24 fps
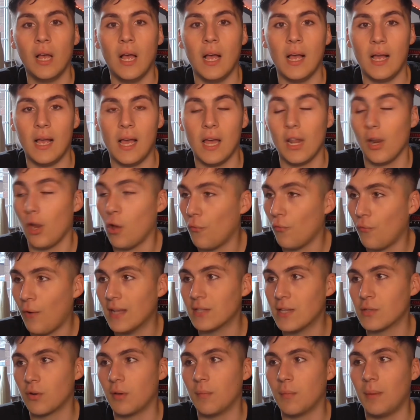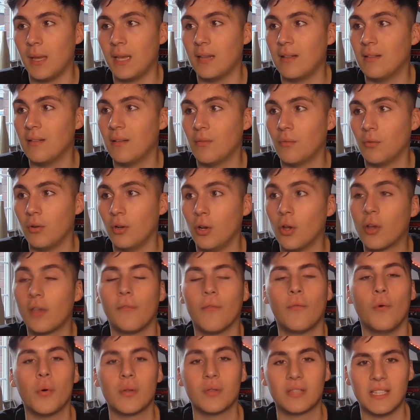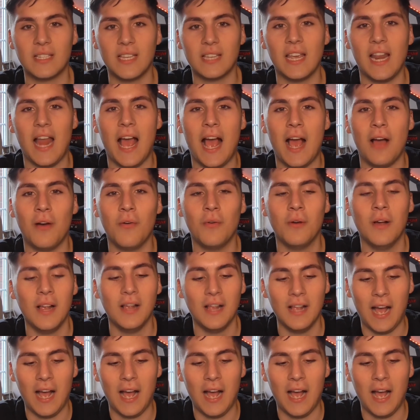a lot of fans would have been looking forward to seeing what